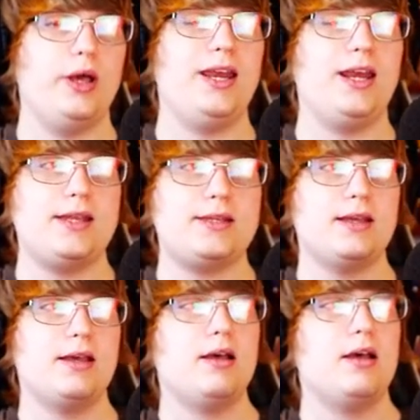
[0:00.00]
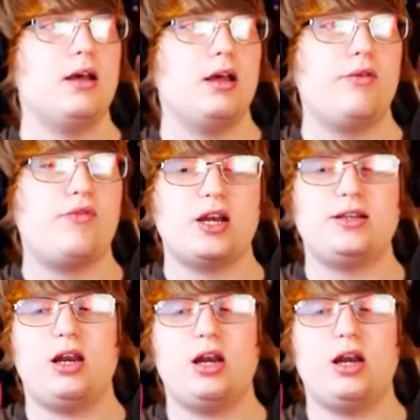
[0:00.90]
in it. If I did it